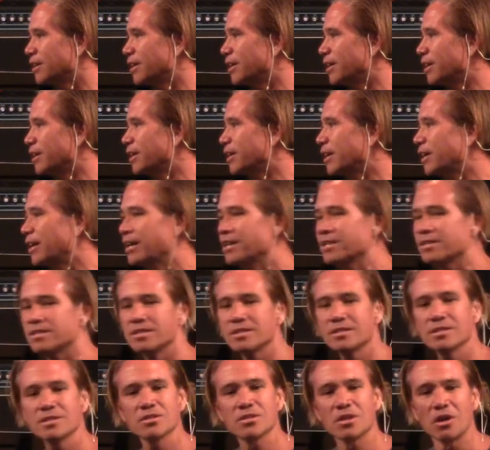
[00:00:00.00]
And, guys,
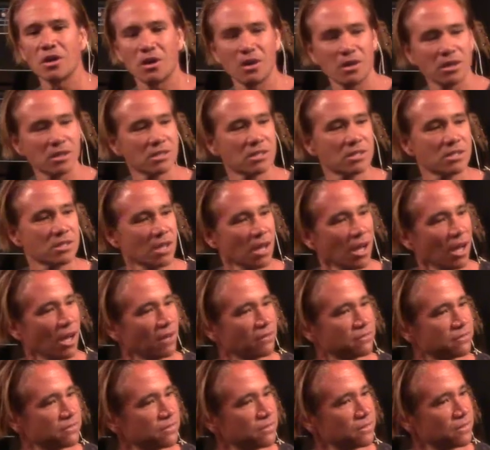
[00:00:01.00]
this is hard
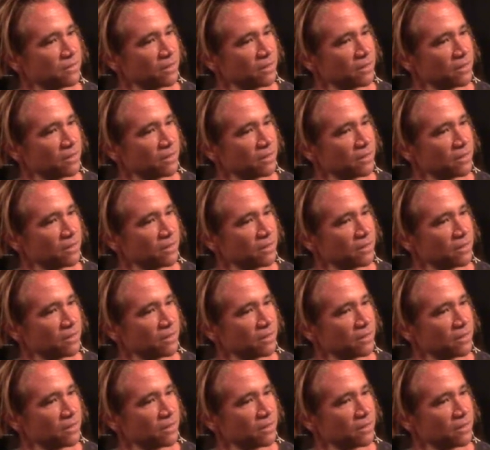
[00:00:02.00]
stuff.